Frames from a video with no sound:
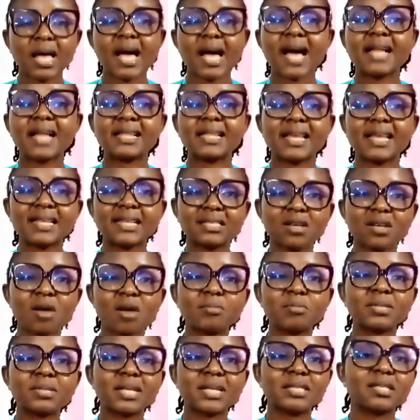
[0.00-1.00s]
and that
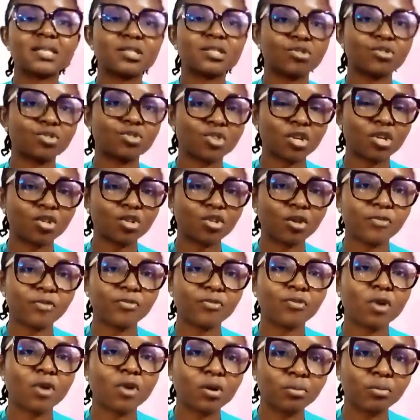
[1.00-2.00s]
comes as a result of
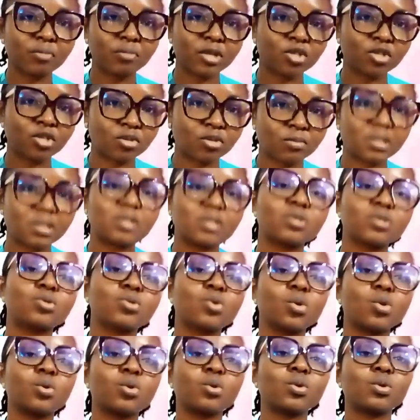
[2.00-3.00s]
wrong measurement.
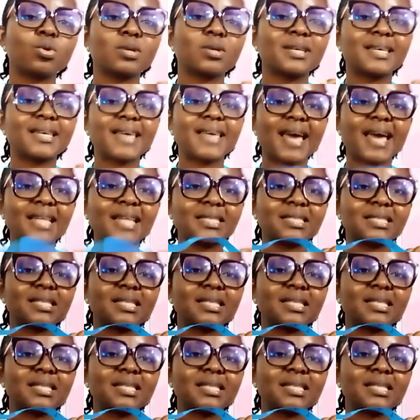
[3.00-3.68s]
So get